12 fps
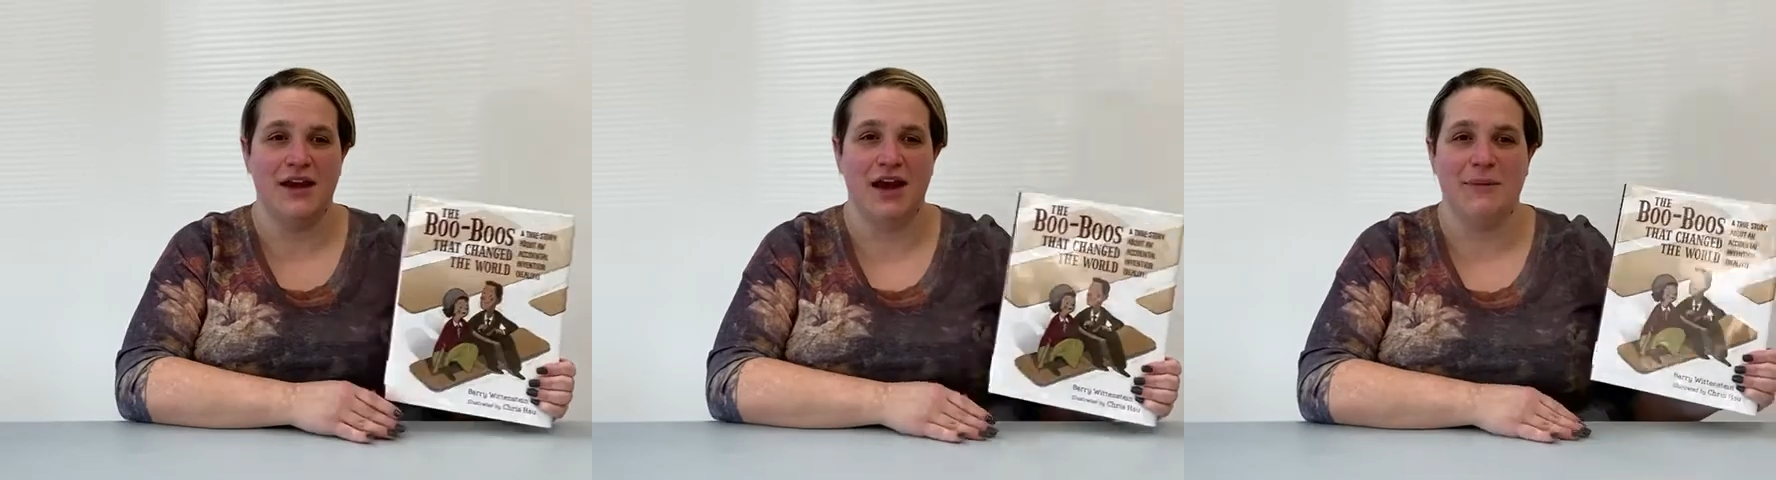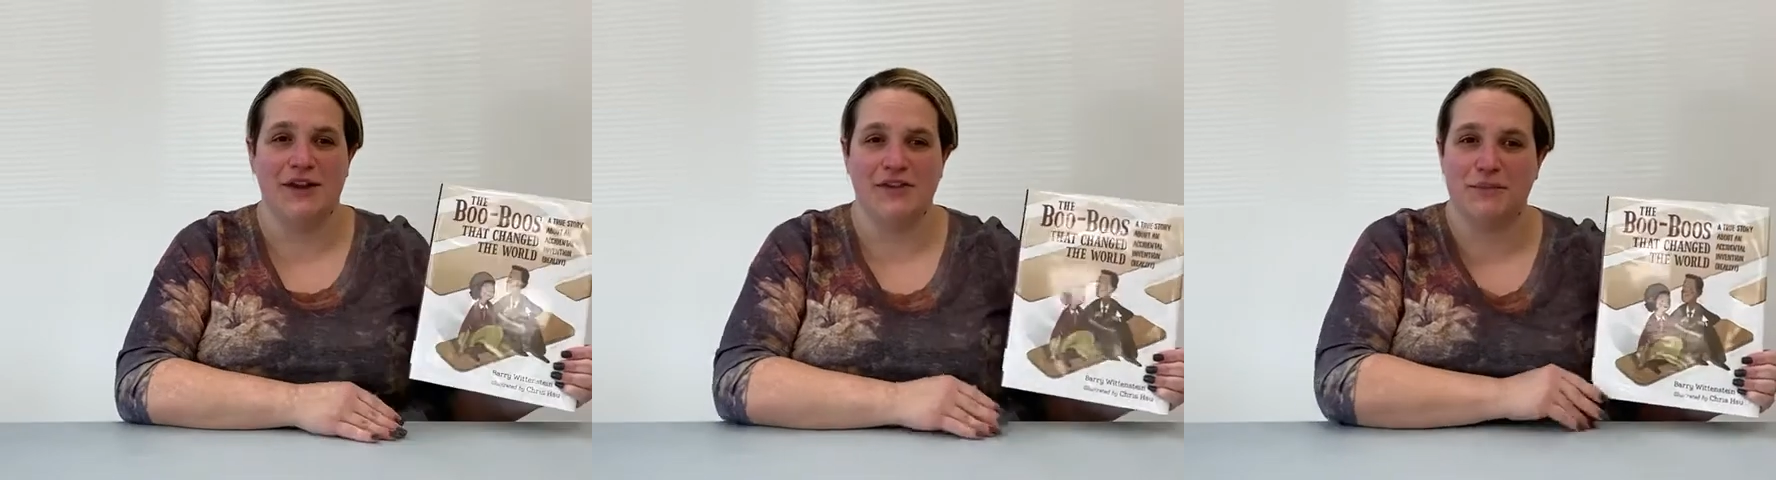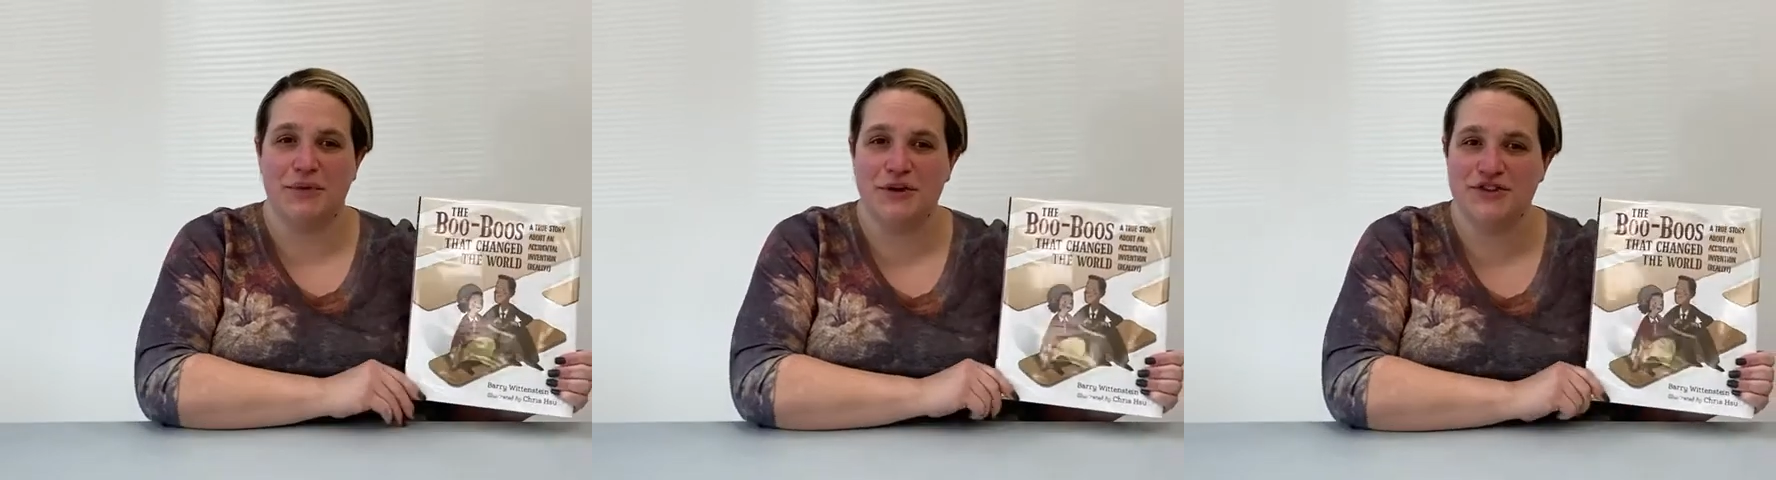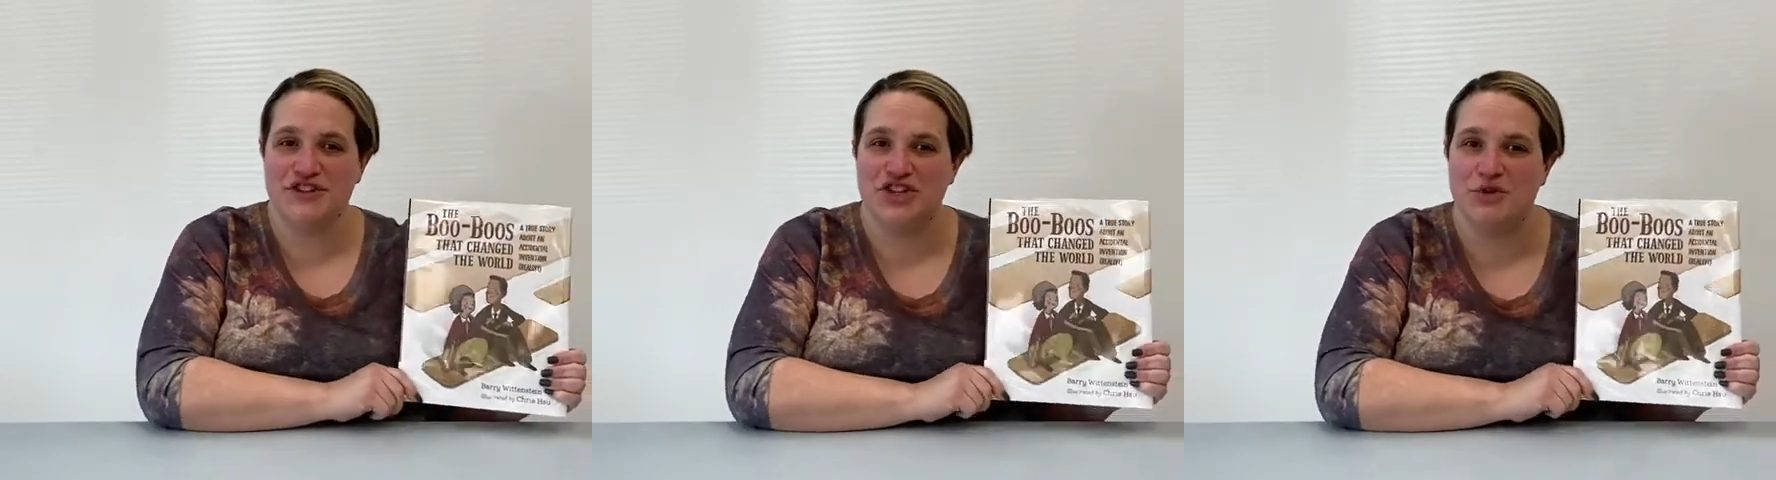about the
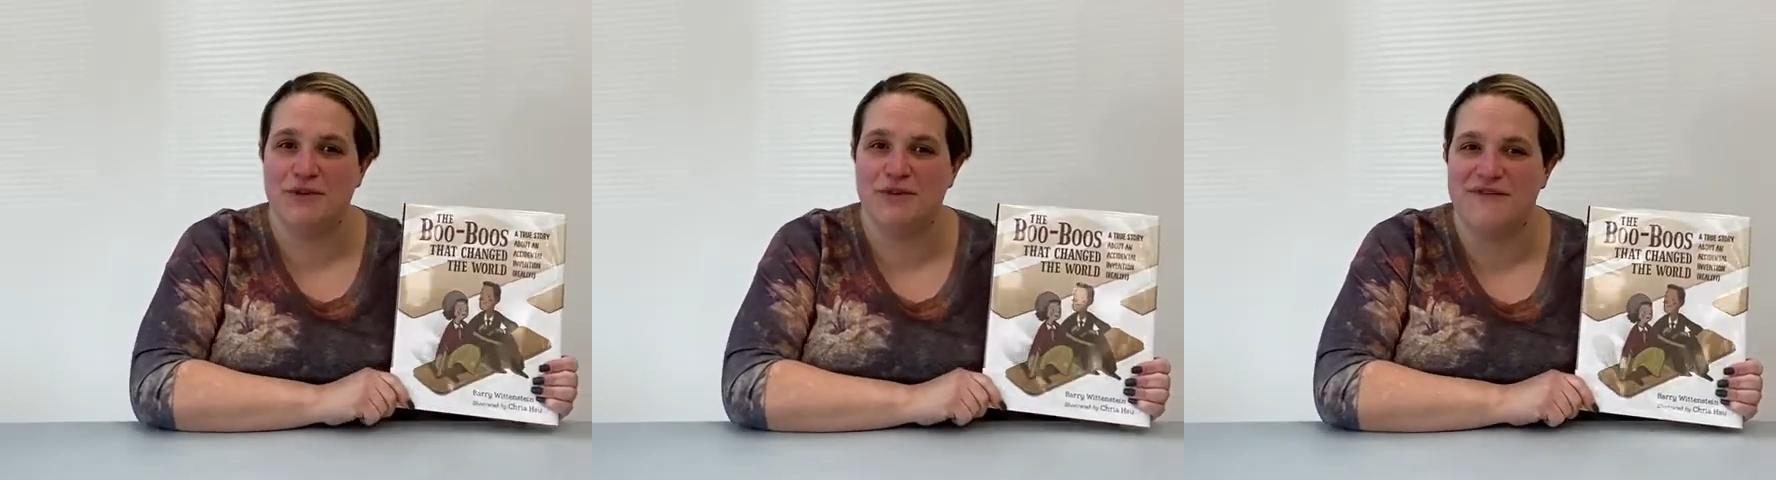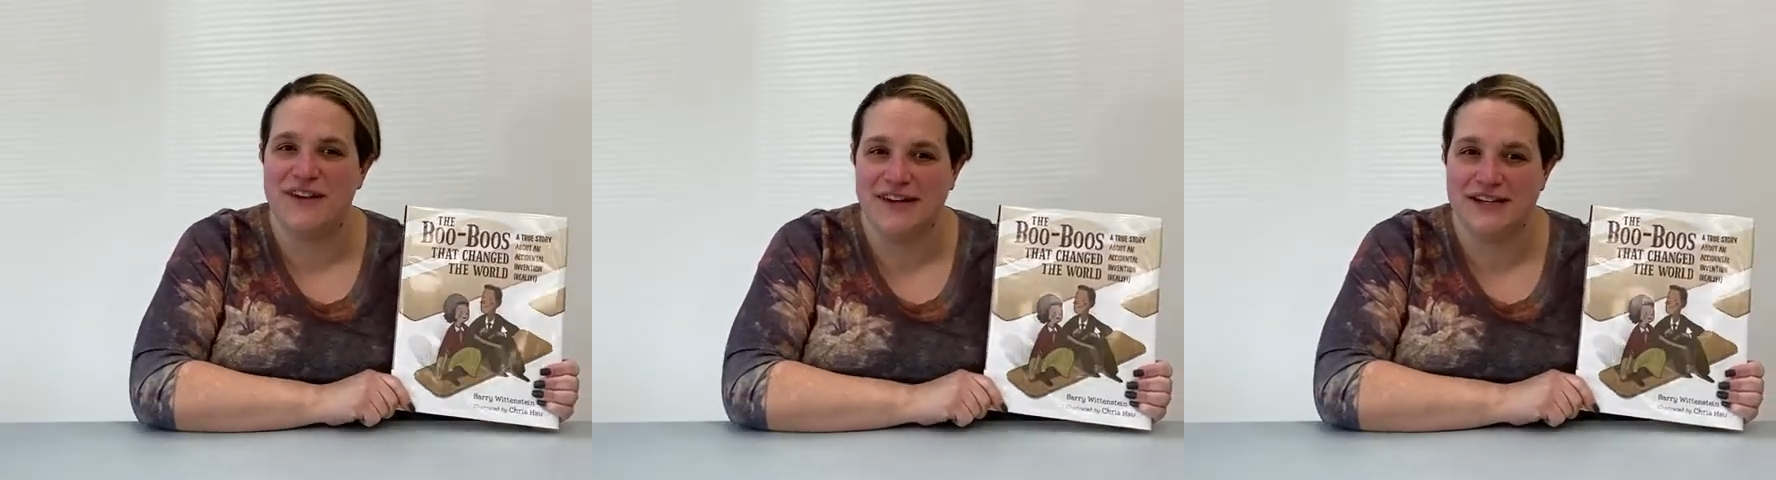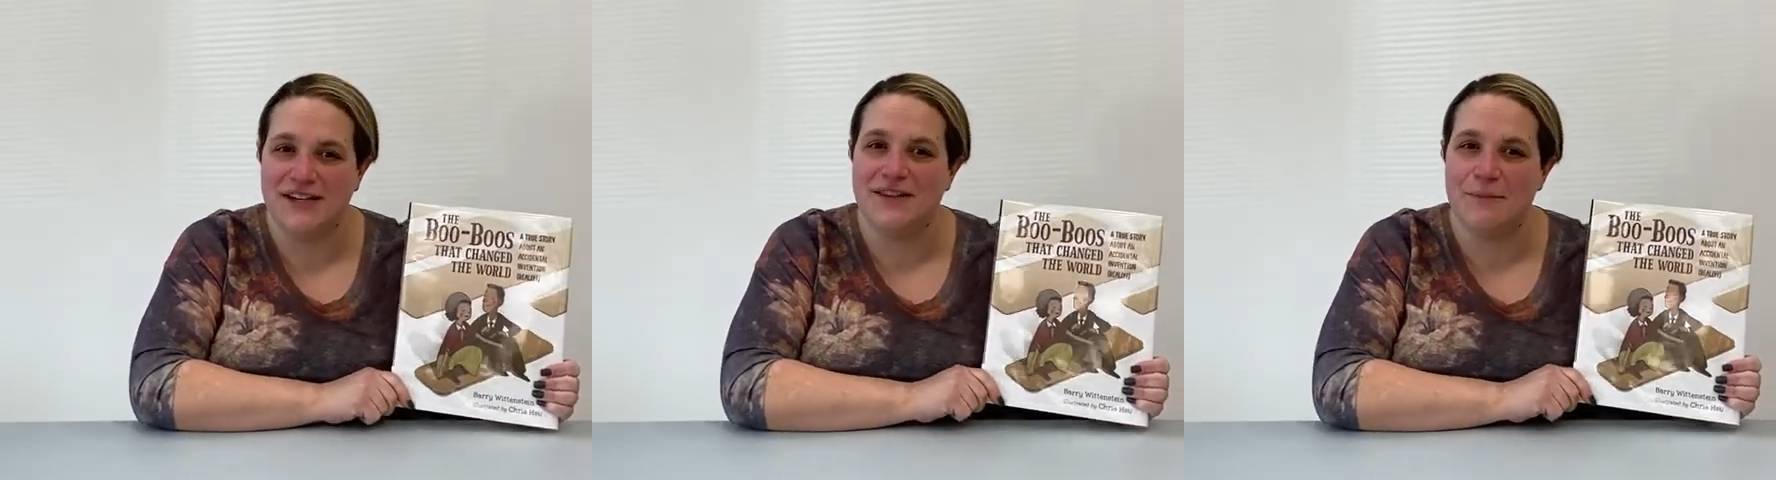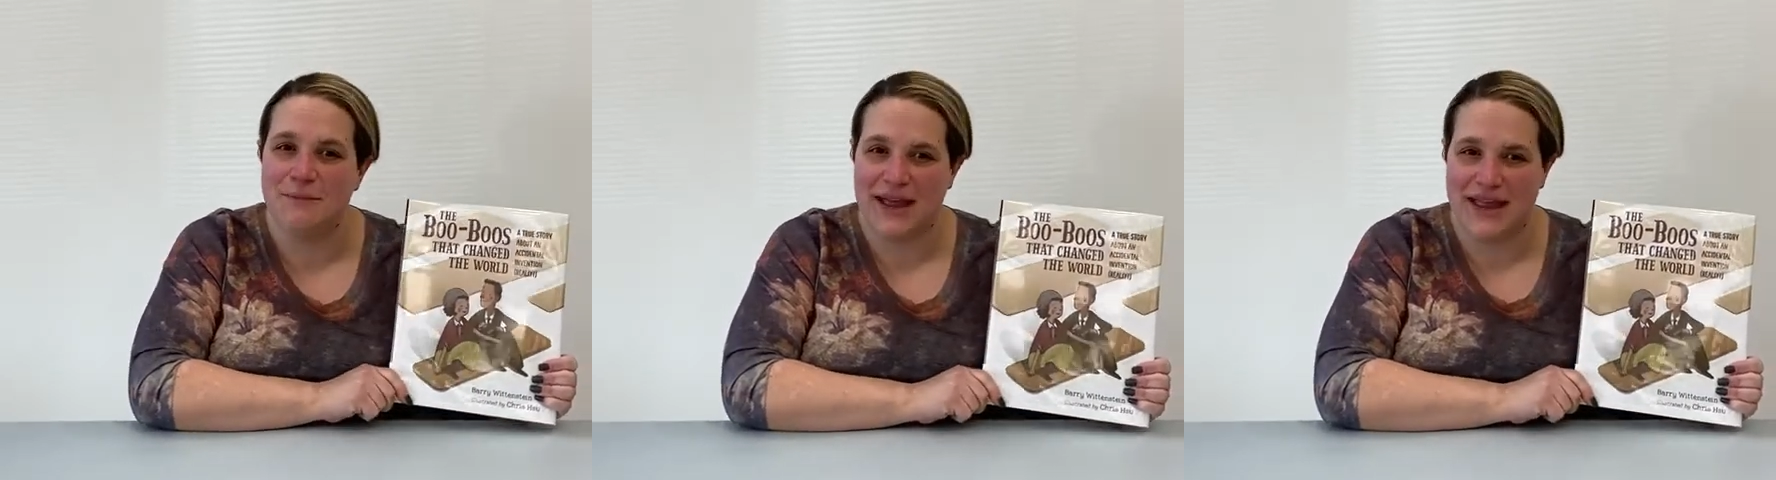person who invented the
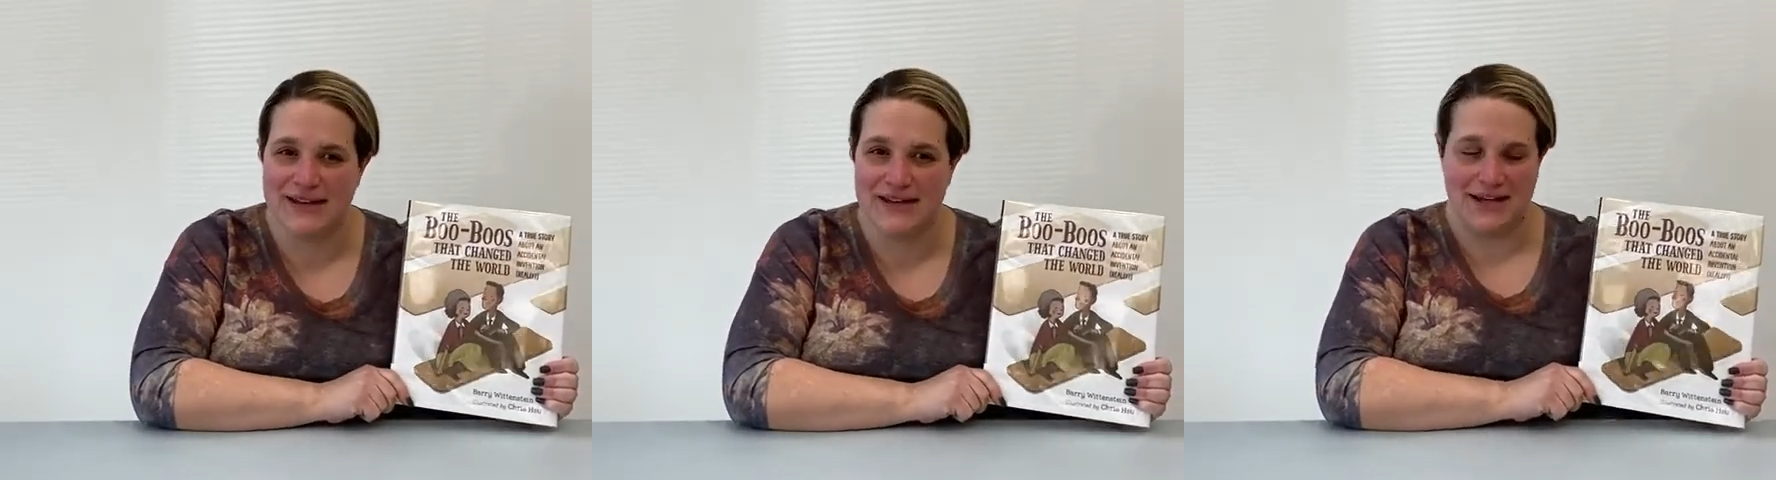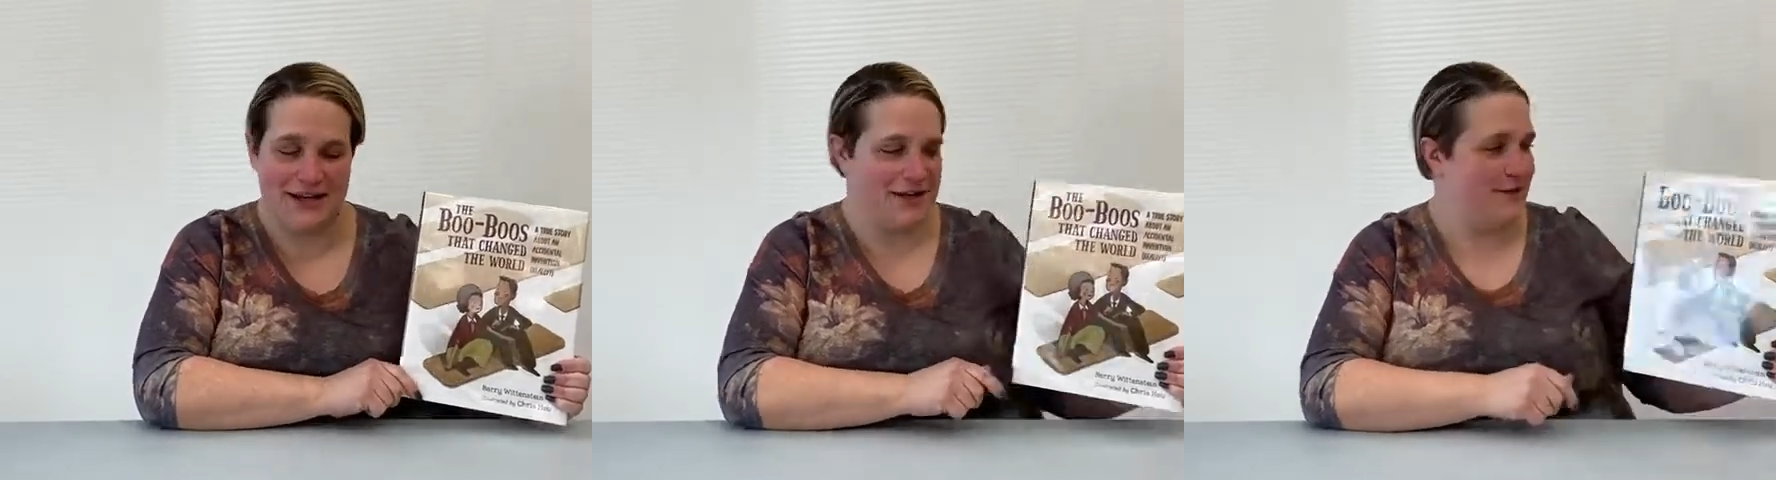Band-Aid.